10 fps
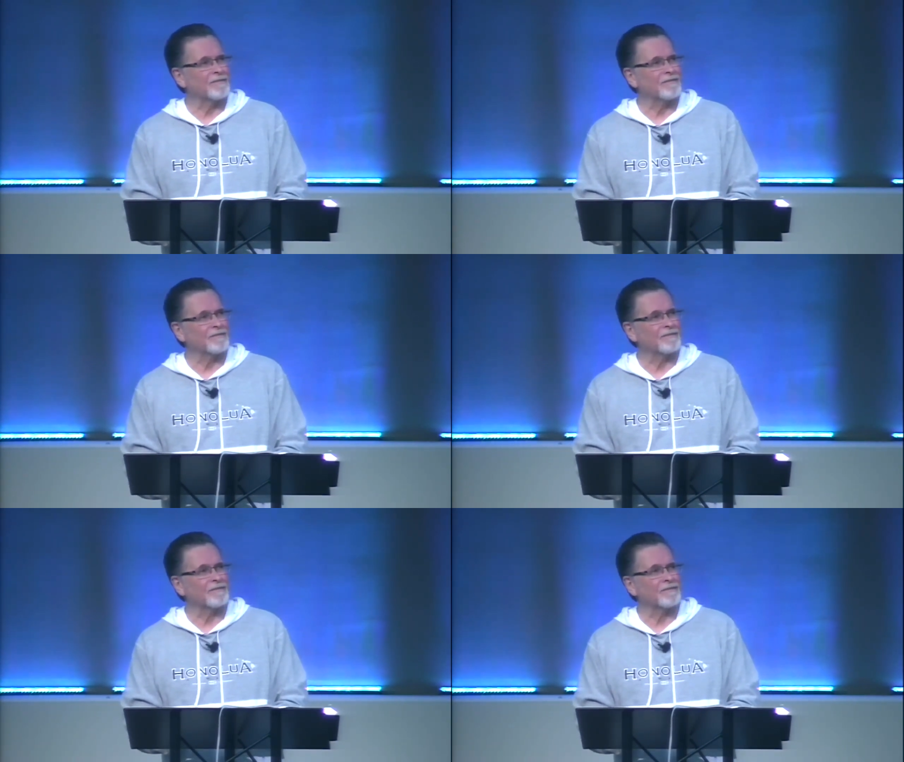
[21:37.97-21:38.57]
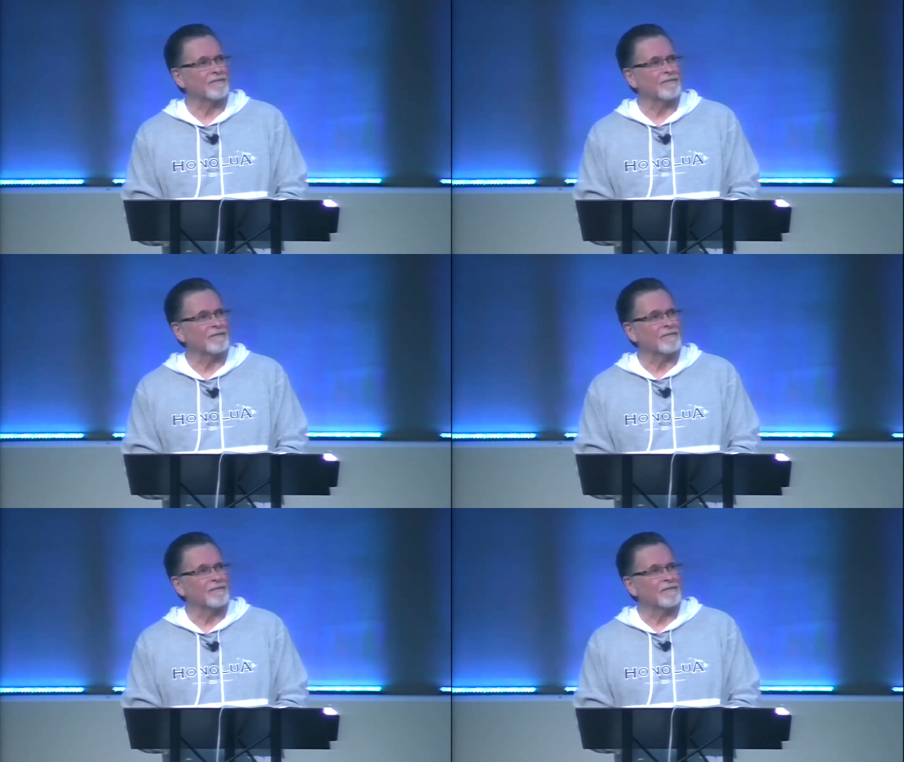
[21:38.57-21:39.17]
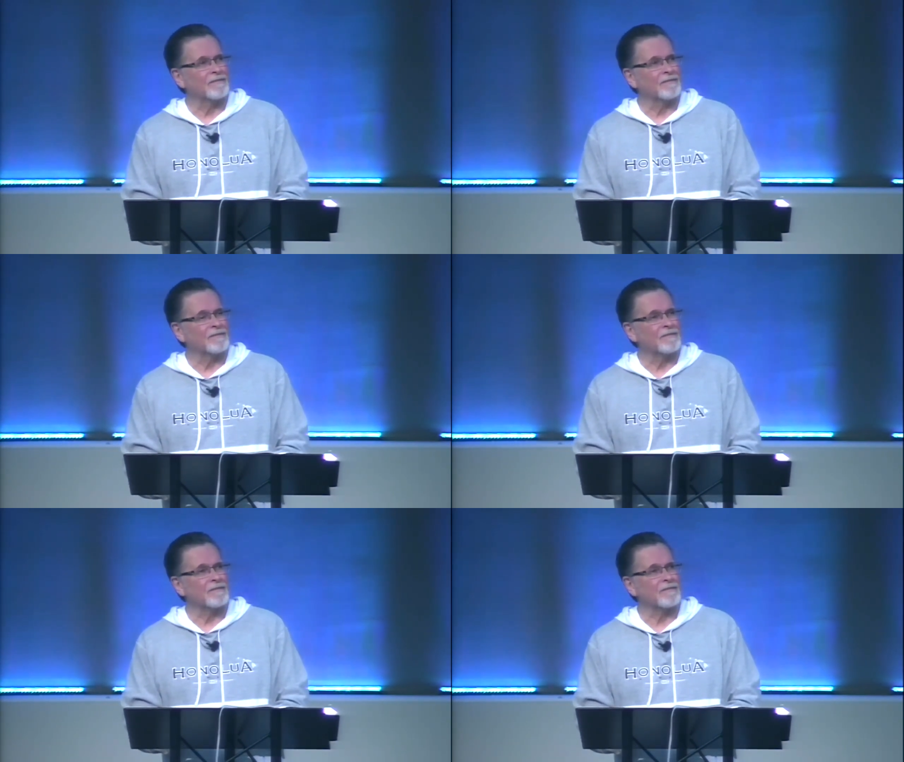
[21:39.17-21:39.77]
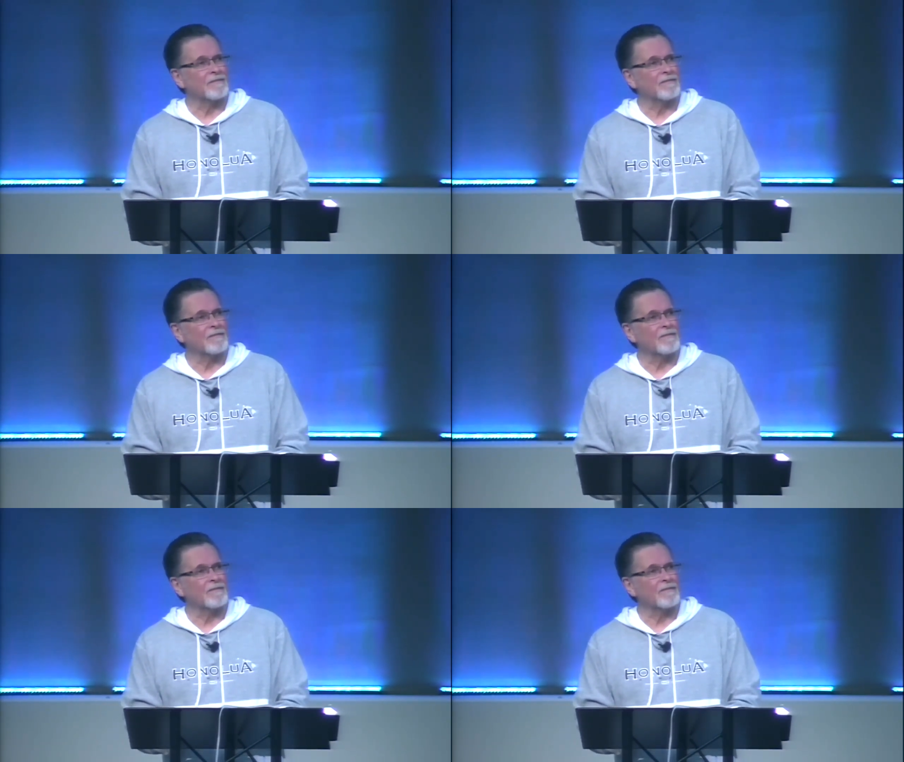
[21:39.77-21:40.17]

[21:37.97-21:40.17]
[no speech]